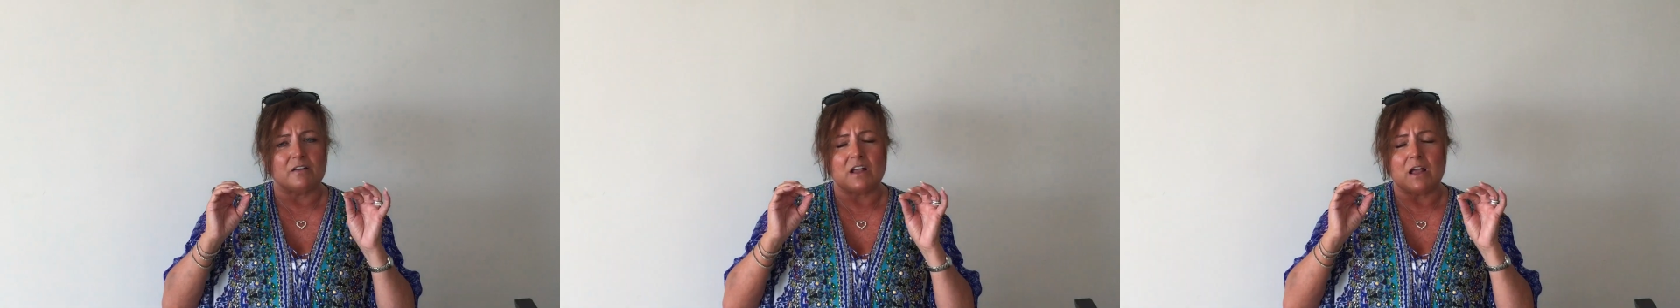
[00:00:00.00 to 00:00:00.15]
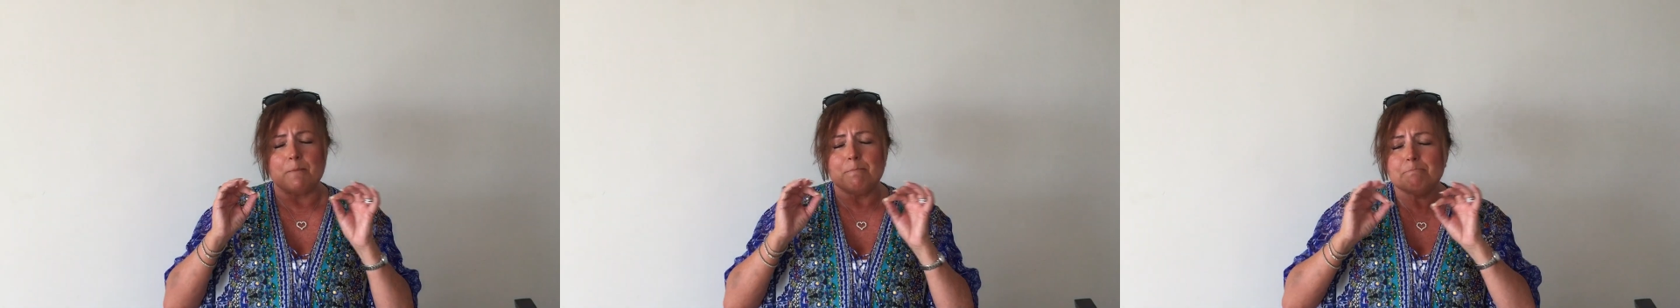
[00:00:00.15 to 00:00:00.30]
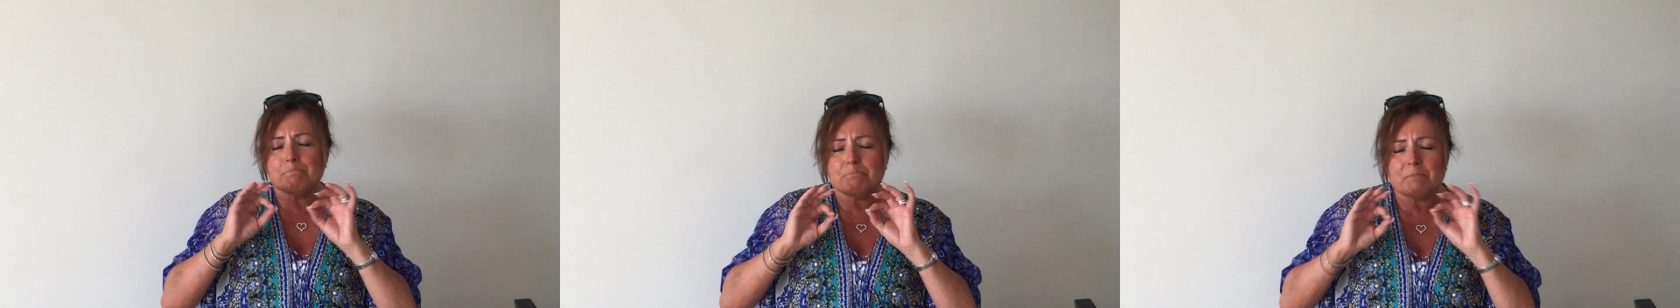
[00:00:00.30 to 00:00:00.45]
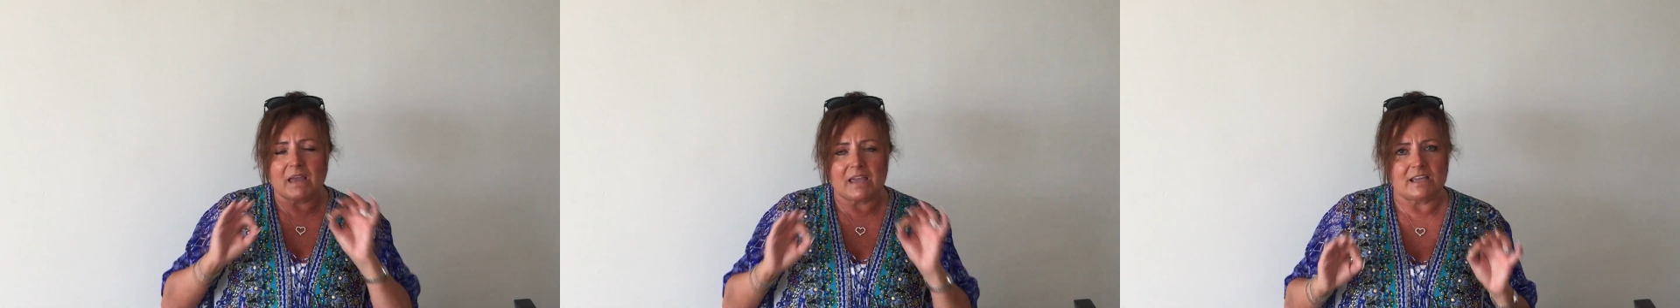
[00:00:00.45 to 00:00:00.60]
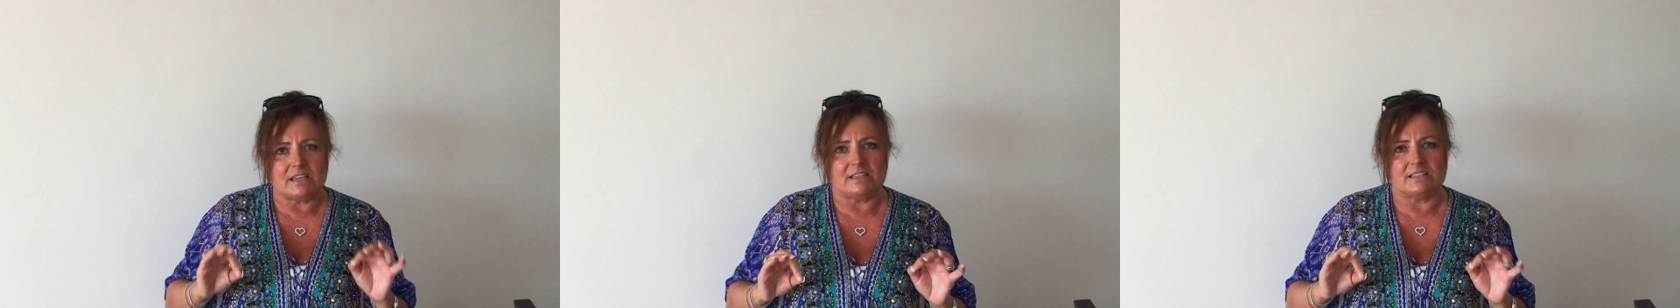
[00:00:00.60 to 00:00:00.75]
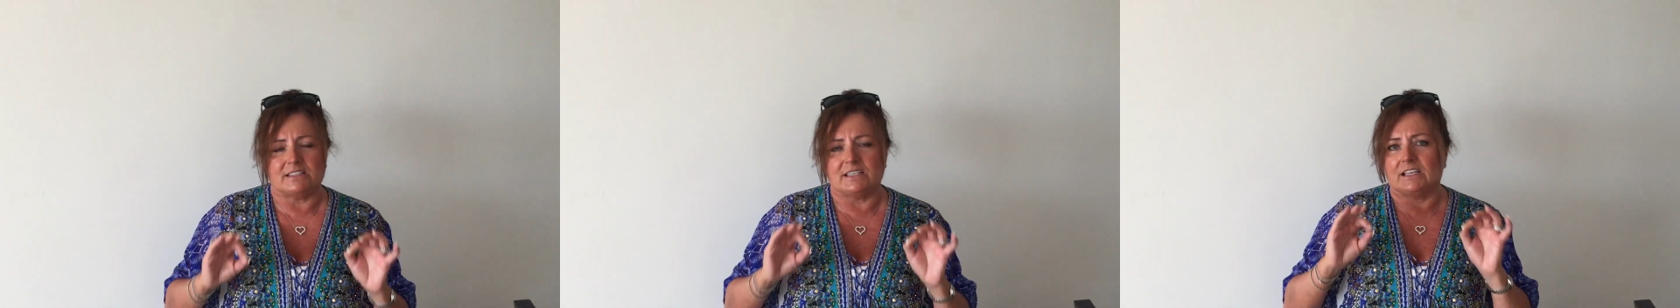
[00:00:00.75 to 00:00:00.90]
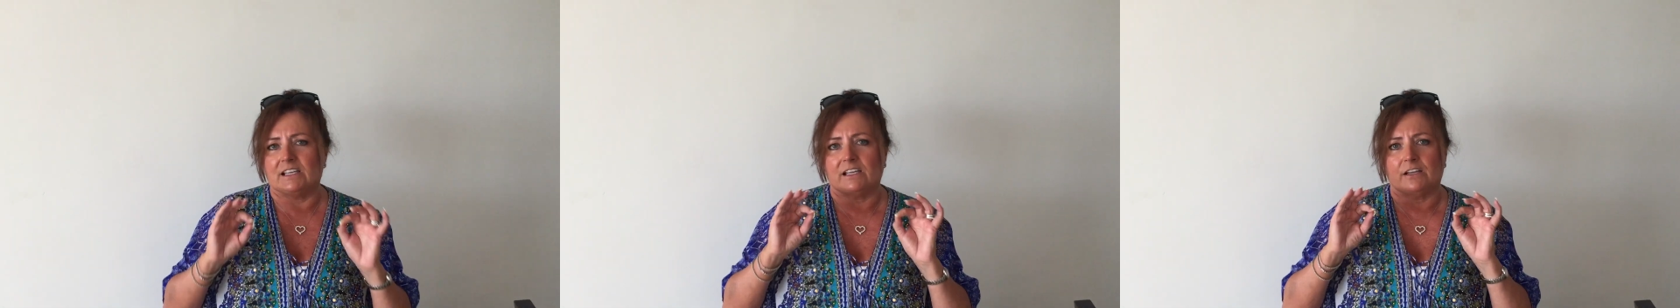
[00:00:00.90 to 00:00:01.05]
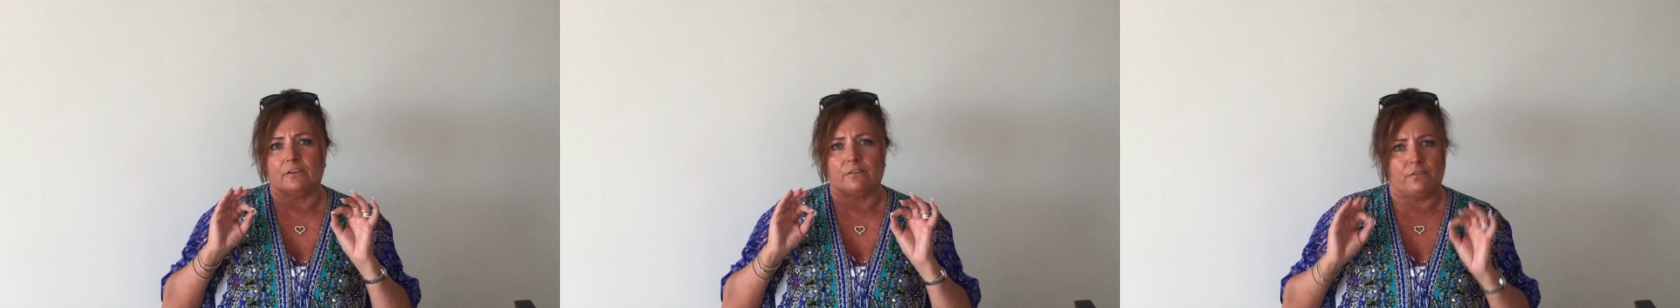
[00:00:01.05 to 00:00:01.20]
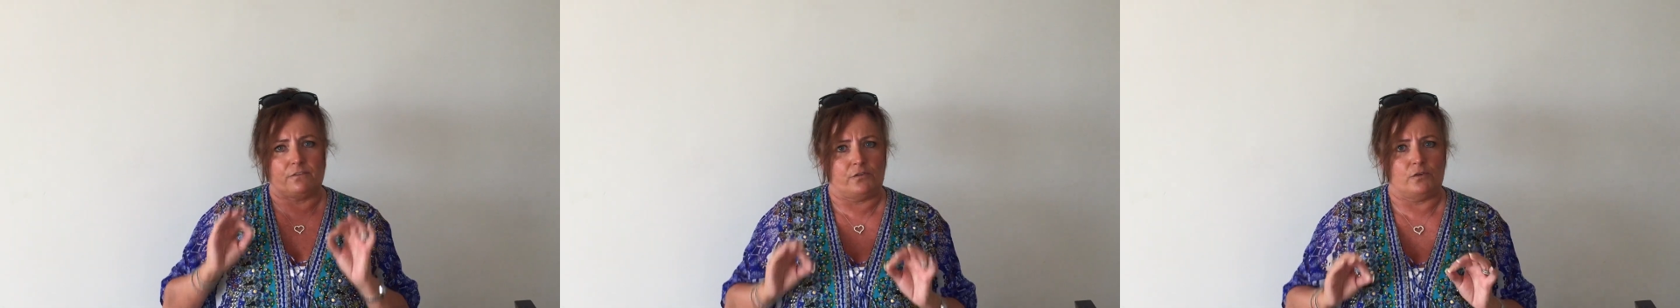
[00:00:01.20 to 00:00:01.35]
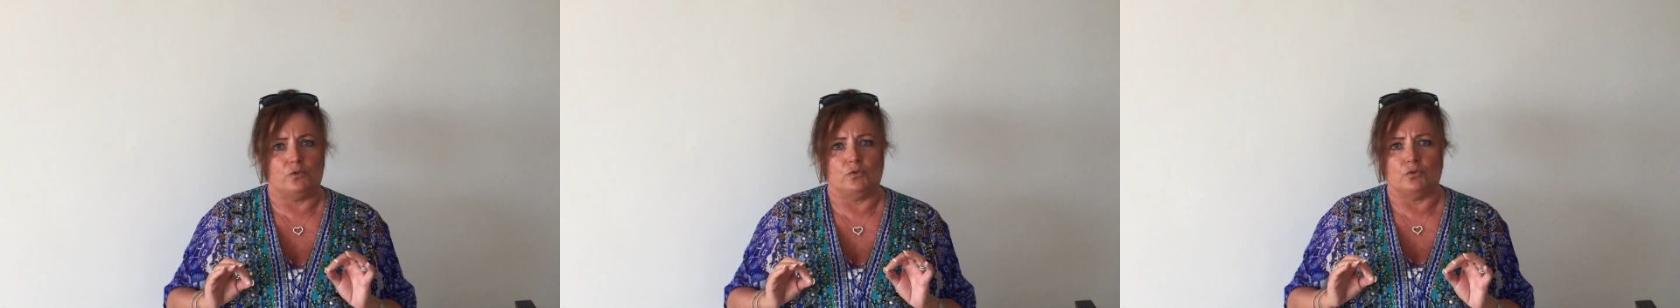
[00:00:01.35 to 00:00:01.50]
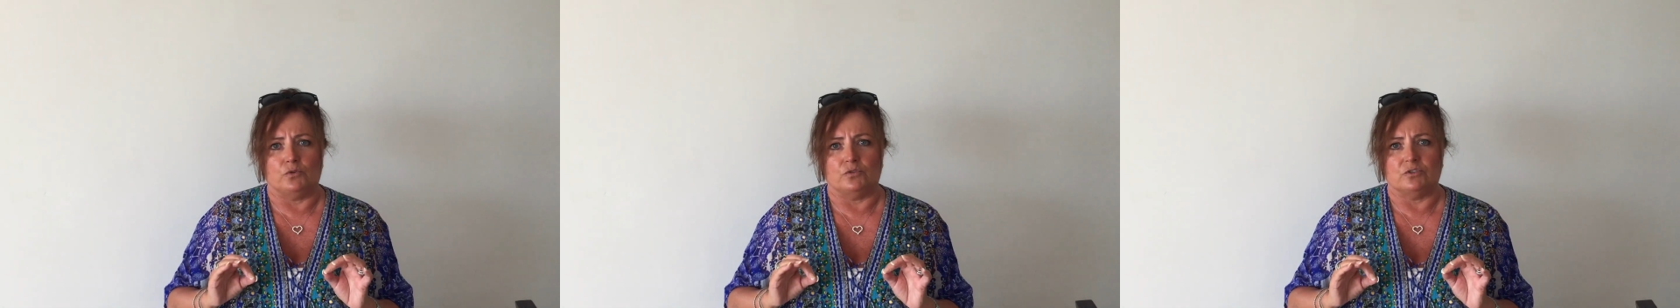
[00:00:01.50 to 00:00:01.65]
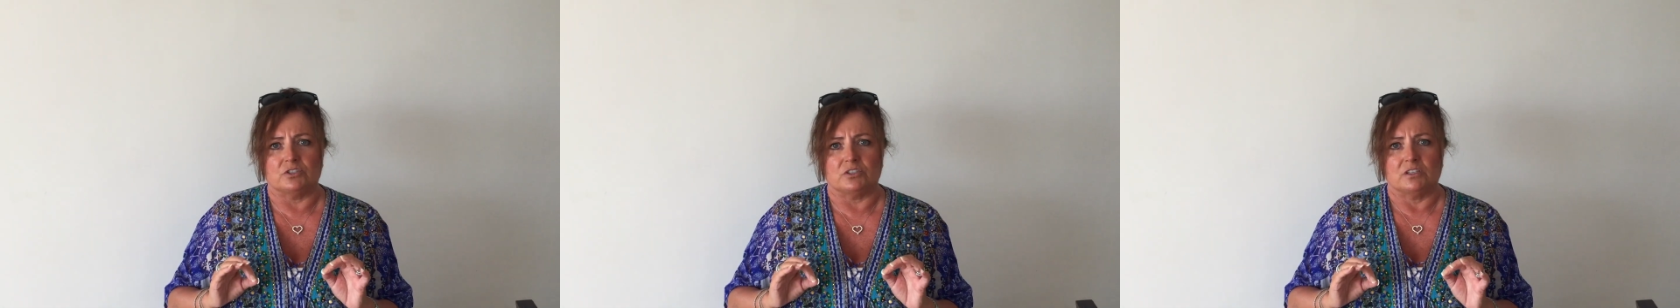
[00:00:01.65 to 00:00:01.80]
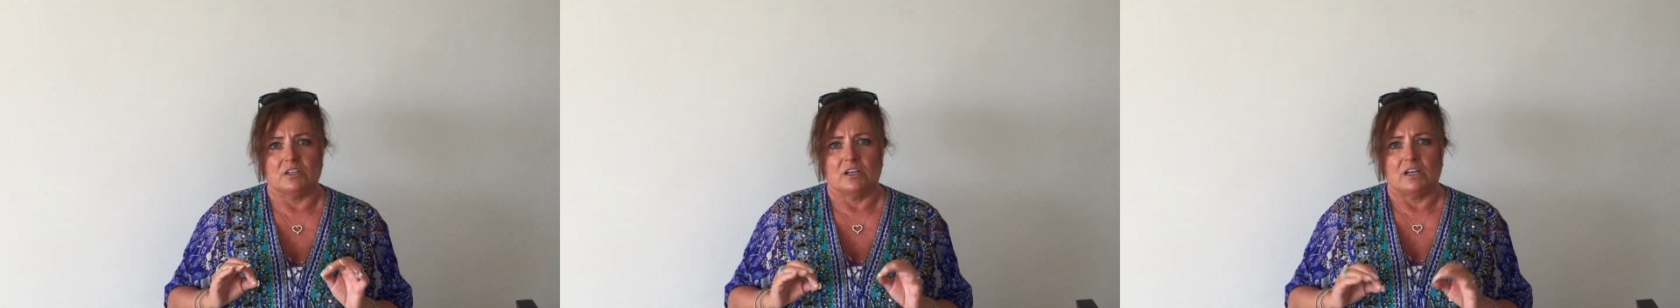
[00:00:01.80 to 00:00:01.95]
amazing
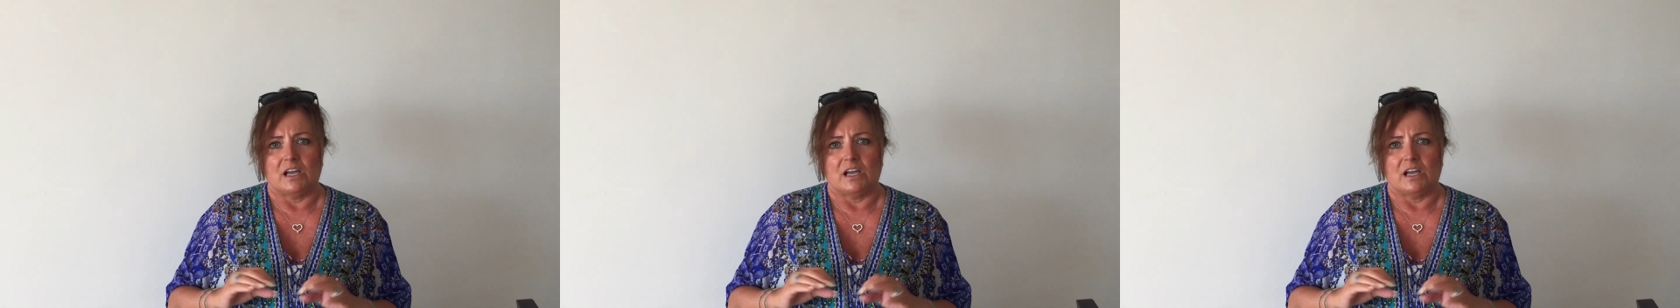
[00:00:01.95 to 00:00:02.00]
food.